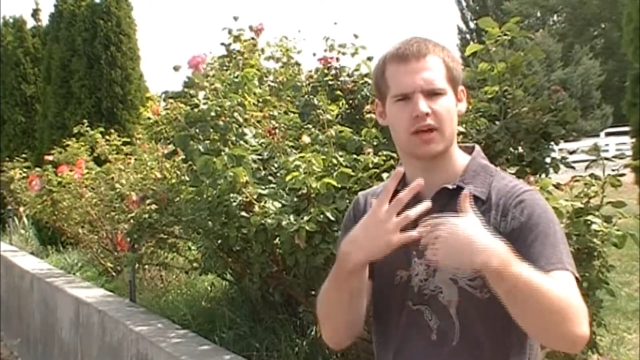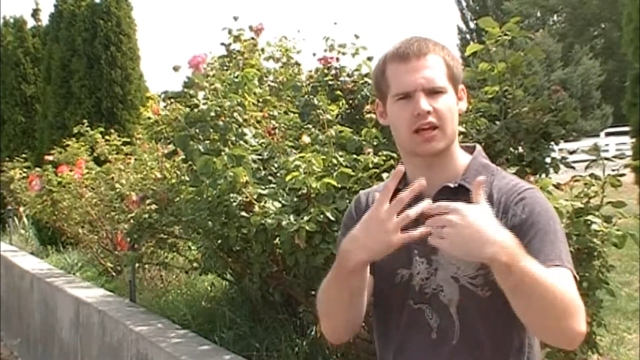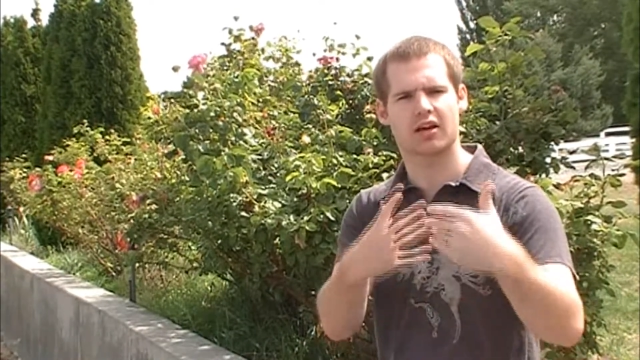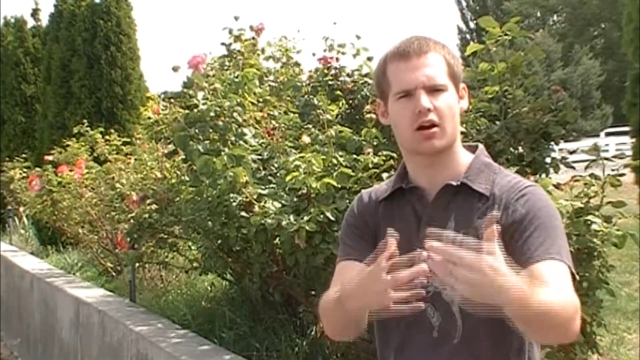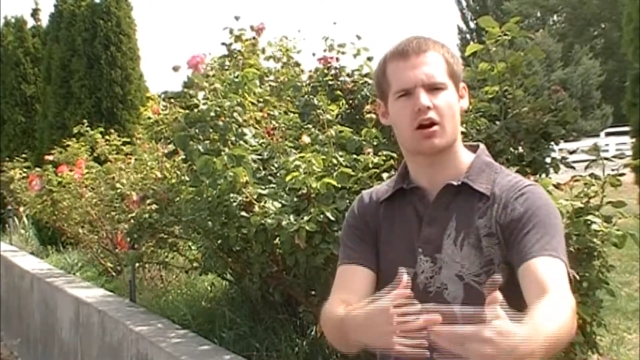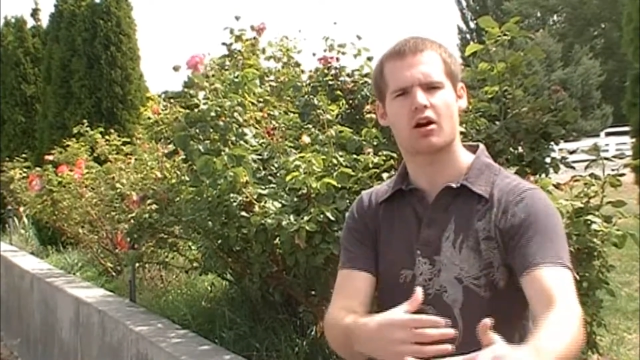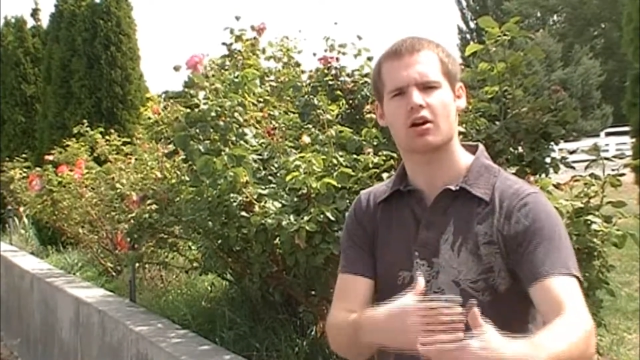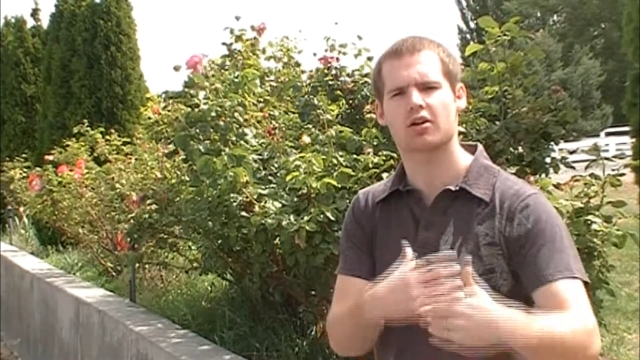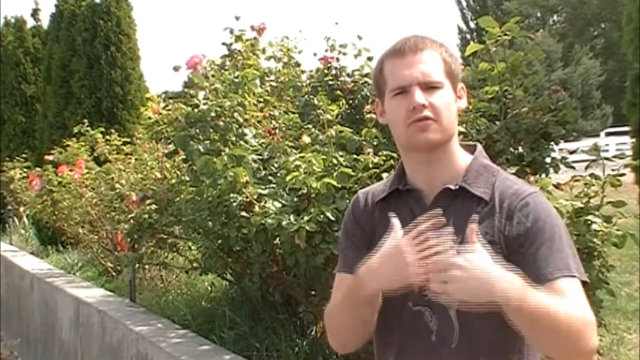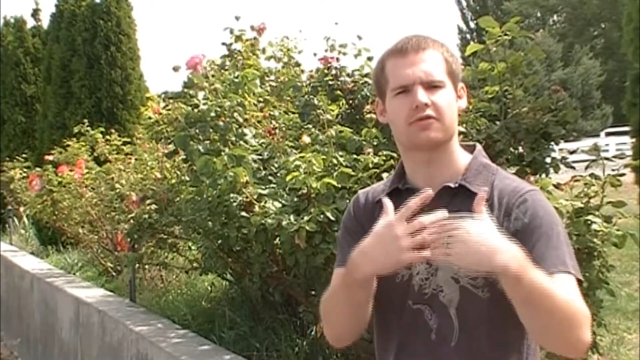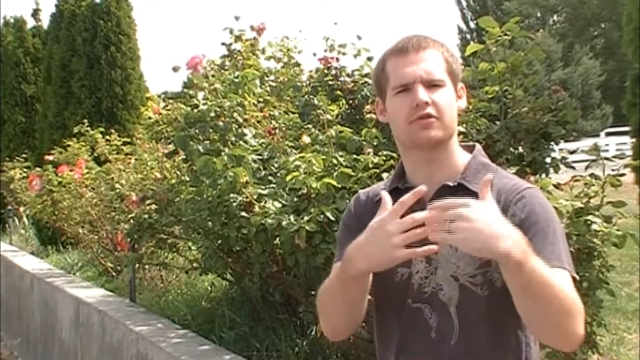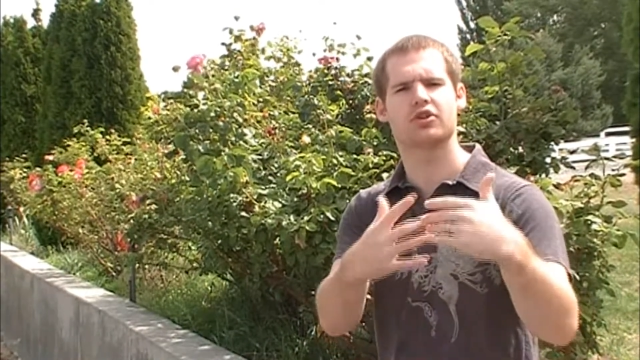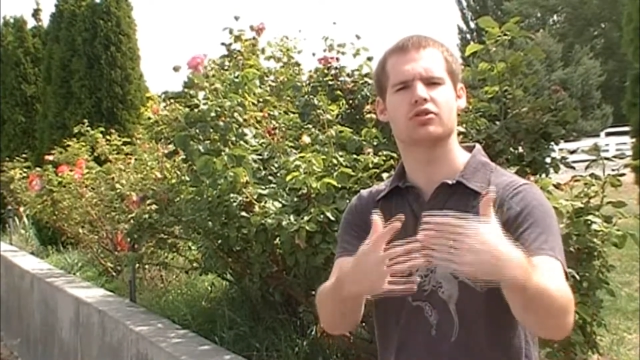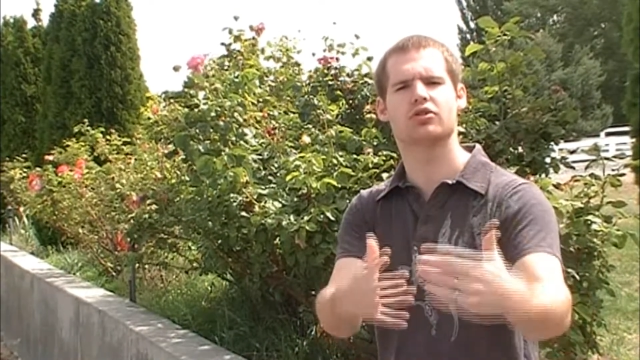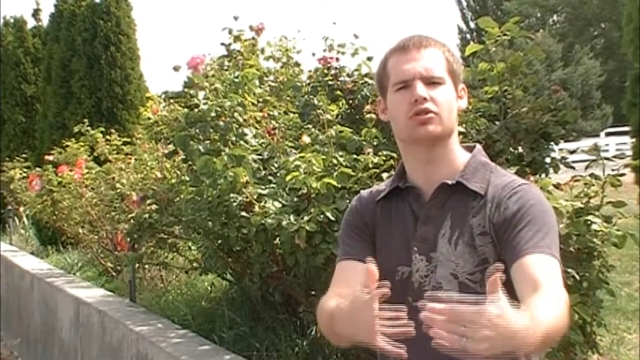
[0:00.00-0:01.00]
make it hard
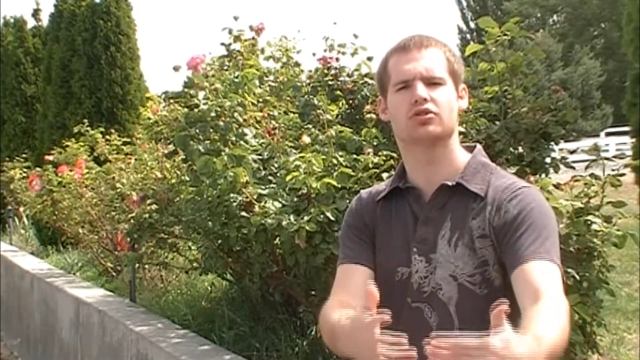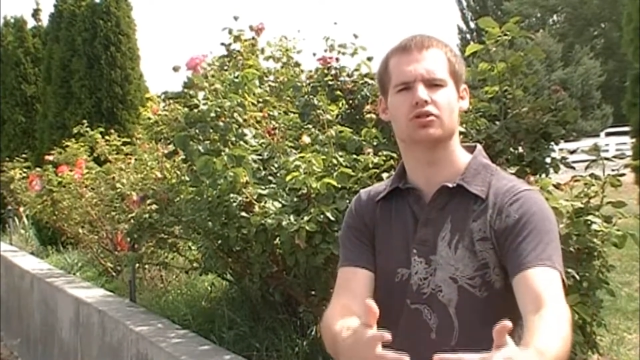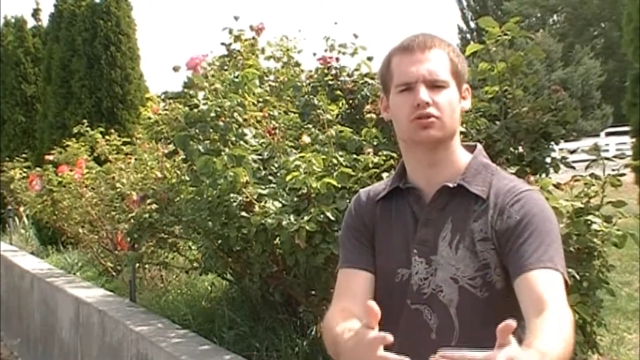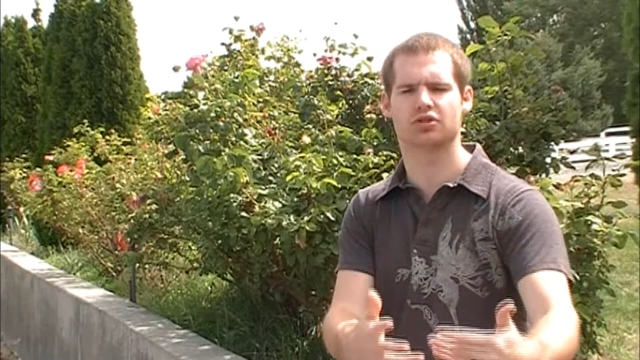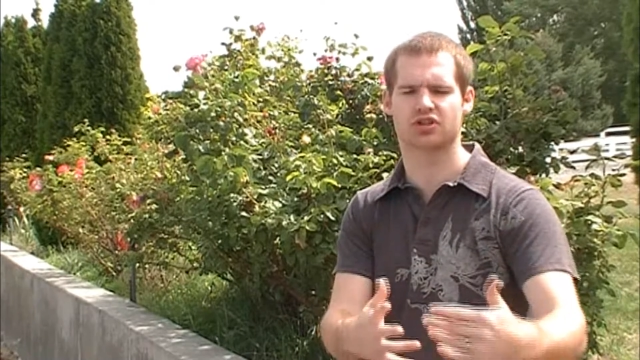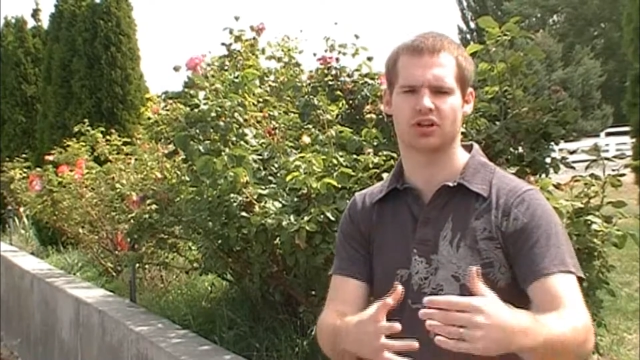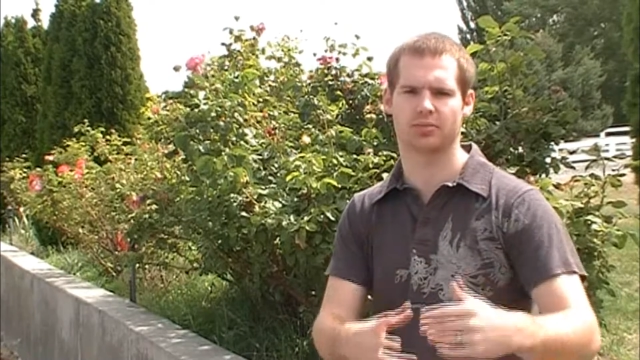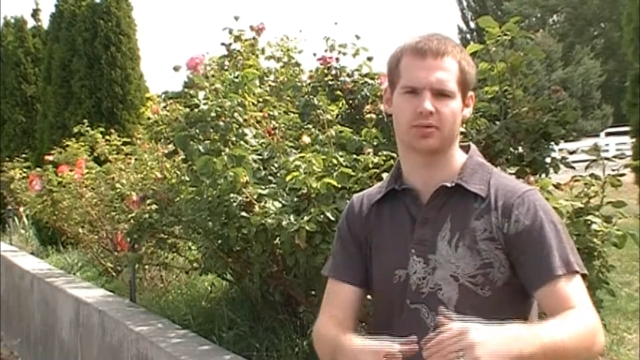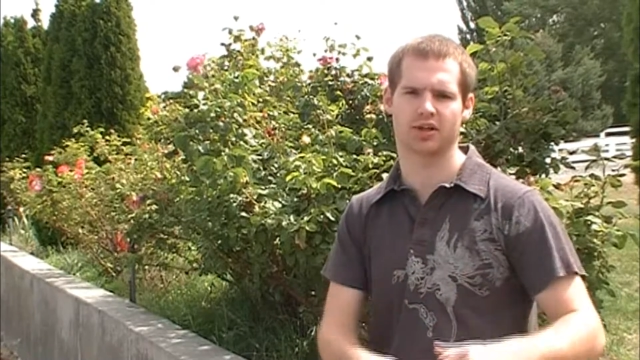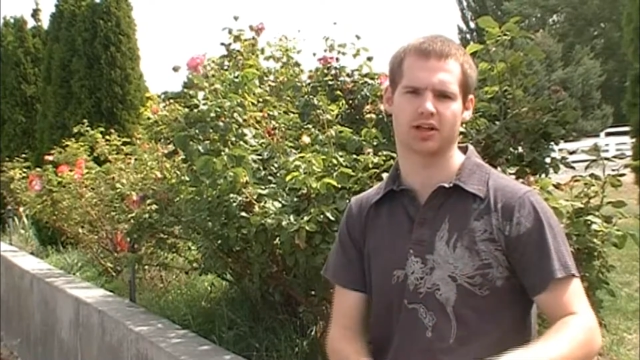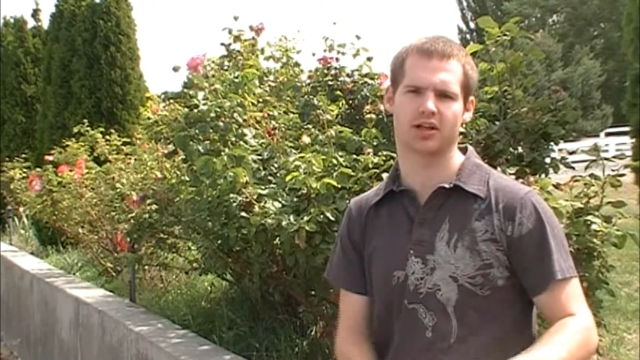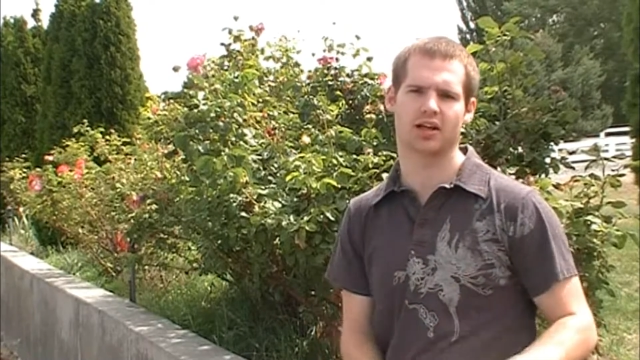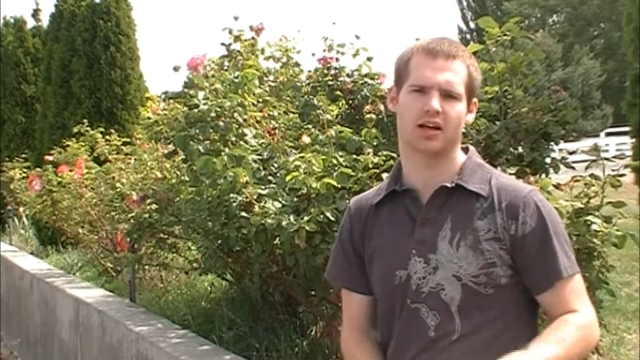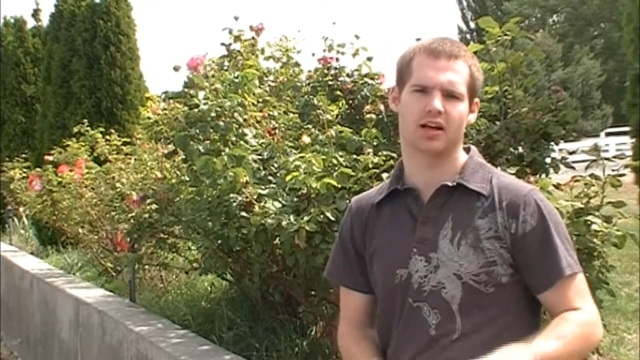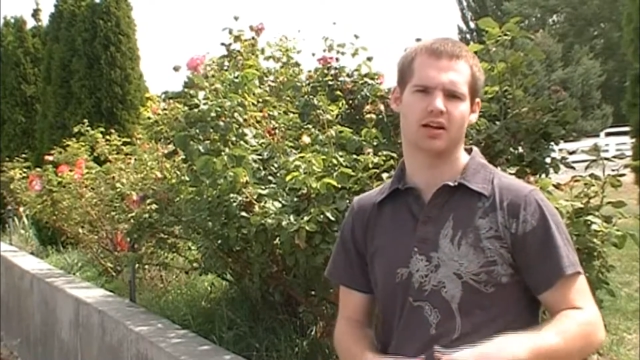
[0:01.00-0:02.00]
for you to do something.